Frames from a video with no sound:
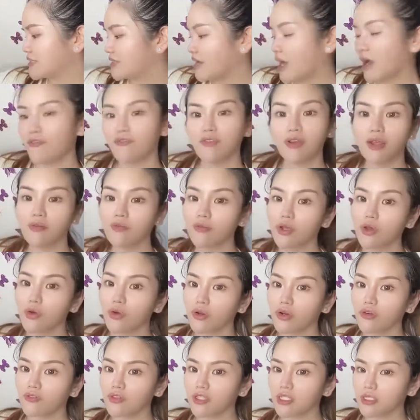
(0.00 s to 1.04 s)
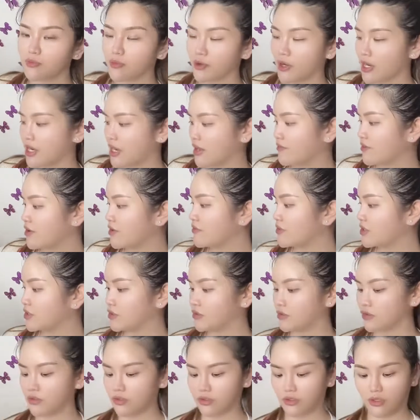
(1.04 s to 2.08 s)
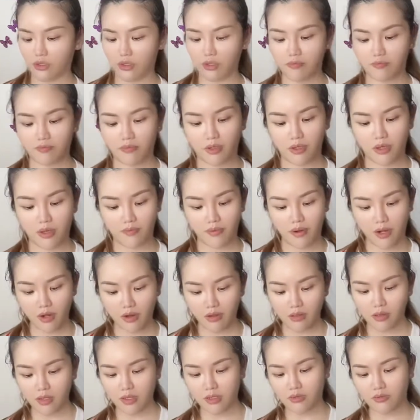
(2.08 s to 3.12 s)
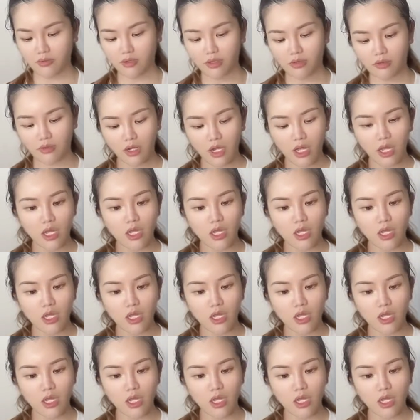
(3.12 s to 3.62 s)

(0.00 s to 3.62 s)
I've never heard of this brand, I've never used it, but apparently it's really good.